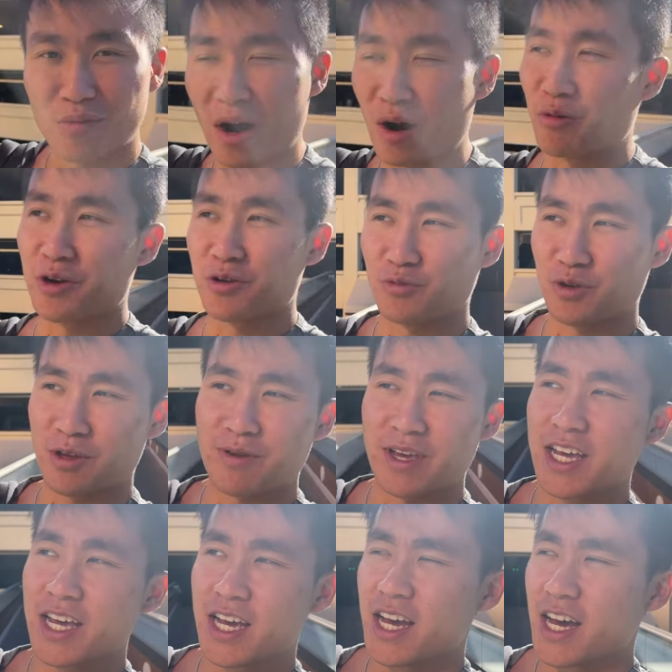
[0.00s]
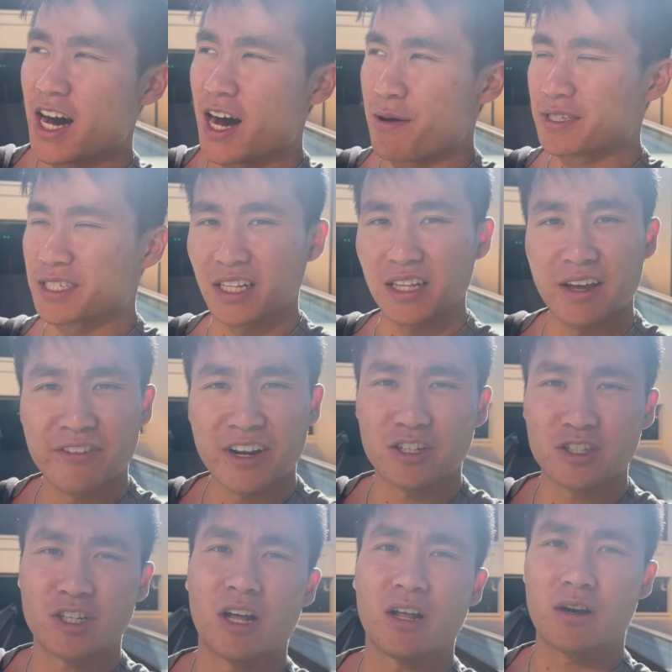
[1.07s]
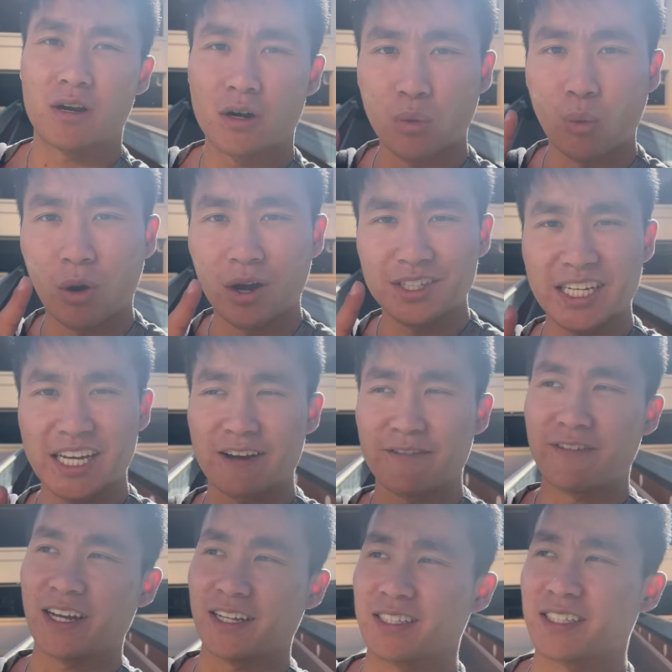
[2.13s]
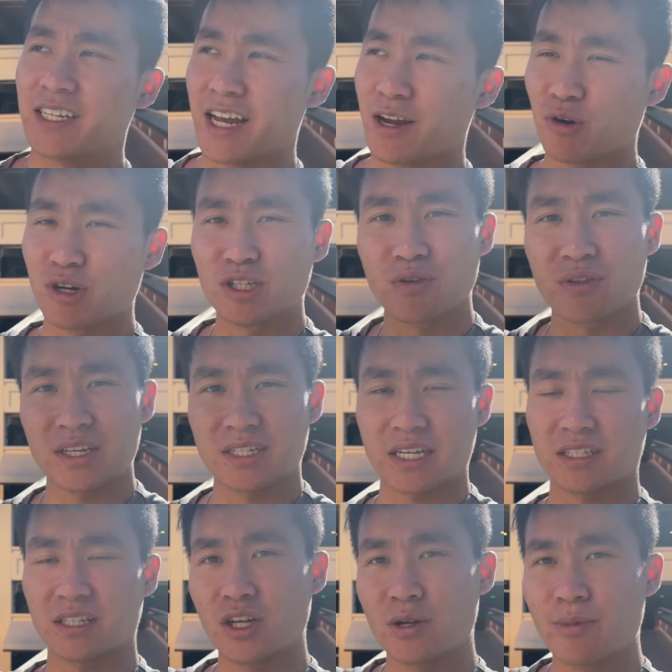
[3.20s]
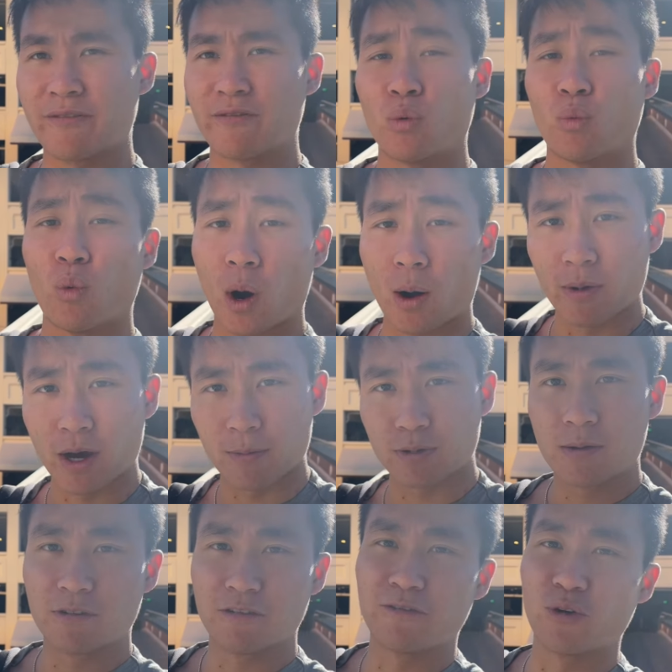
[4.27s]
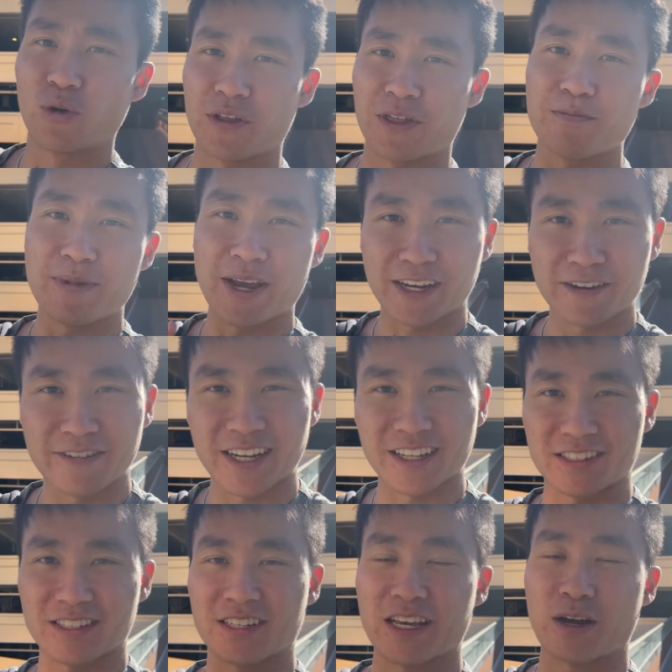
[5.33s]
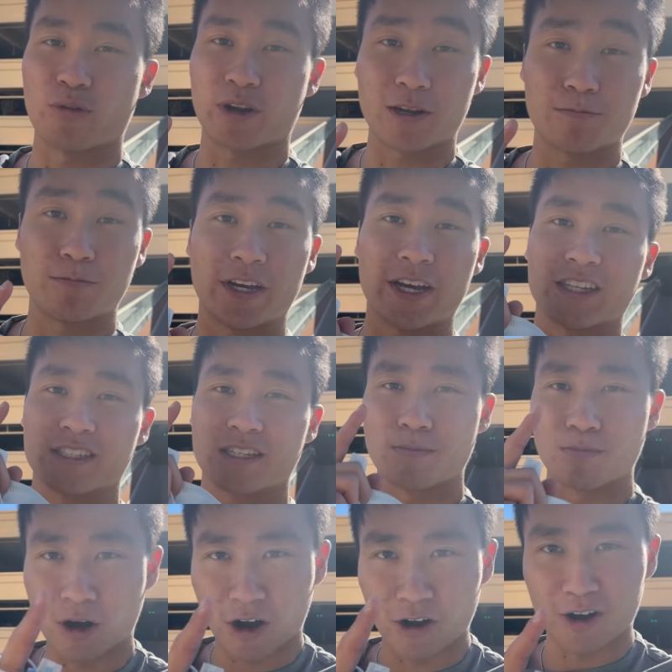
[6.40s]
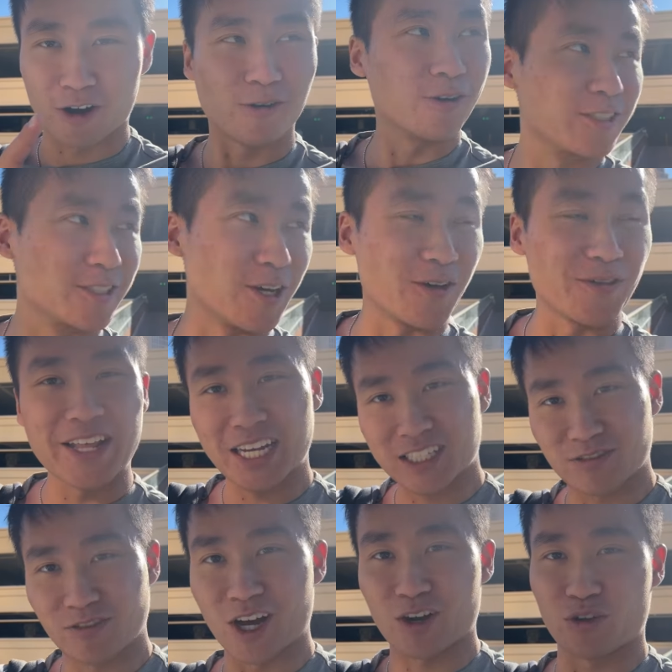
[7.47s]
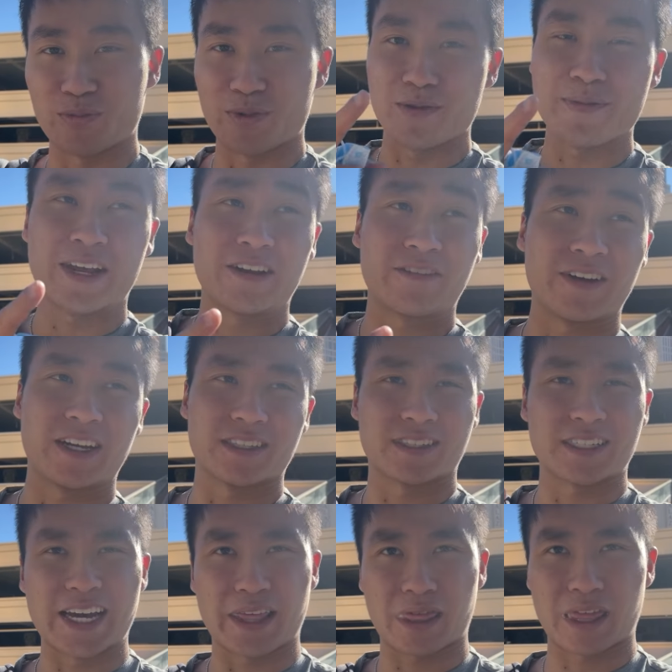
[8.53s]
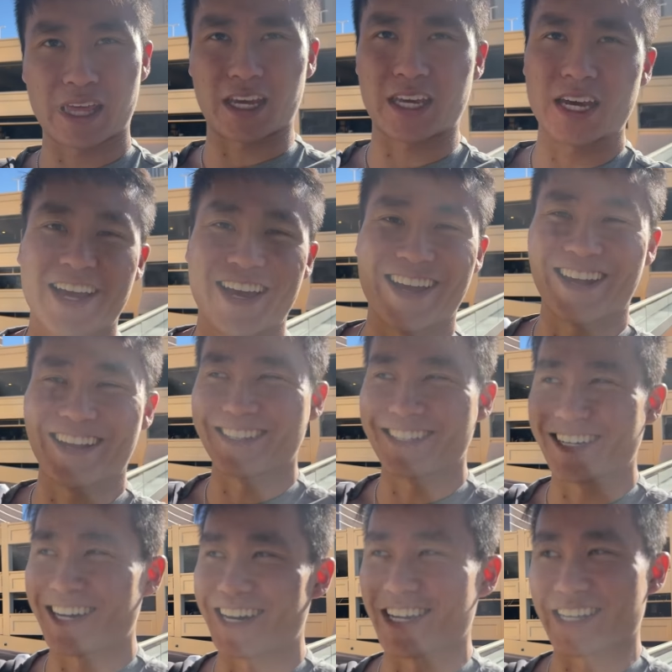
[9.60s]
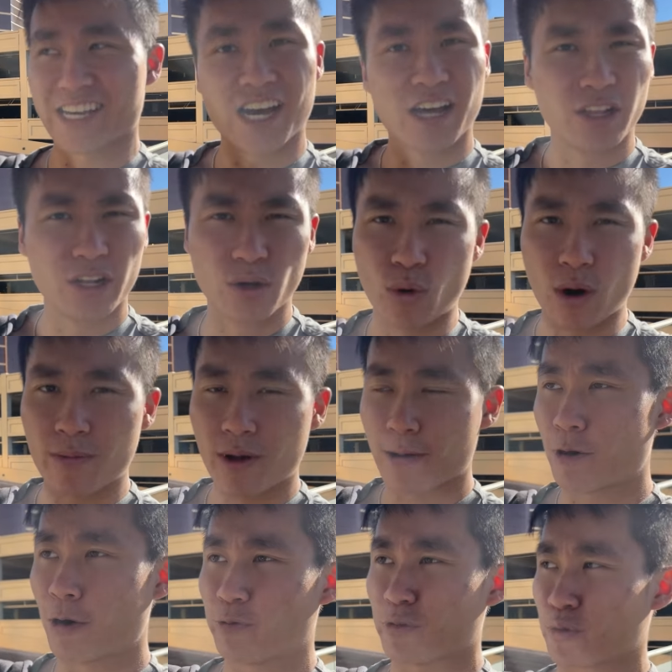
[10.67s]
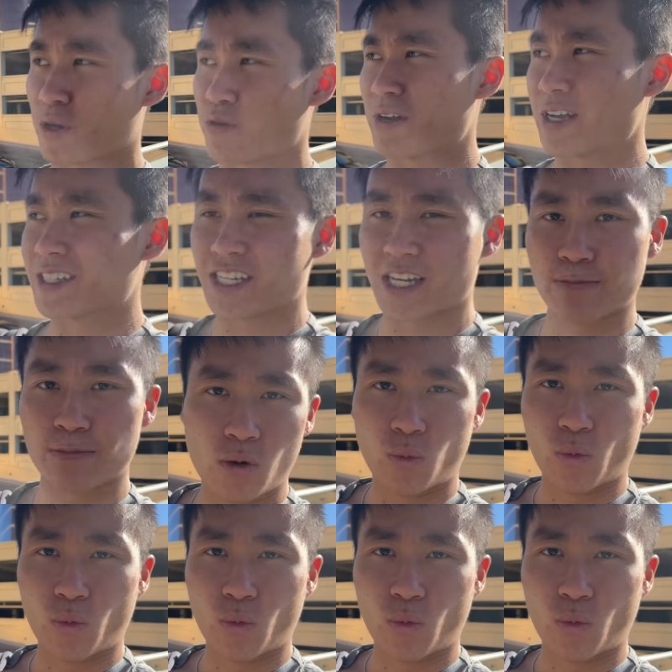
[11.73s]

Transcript: Why wouldn't we be? Um, it's $1,100 one day event, and we're doing this as a little bit of a warm up before the main event that we're gonna play tomorrow. So, next vlog will be the main event, I think. And uh, yeah, a little warm up. Hopefully, we can run deep.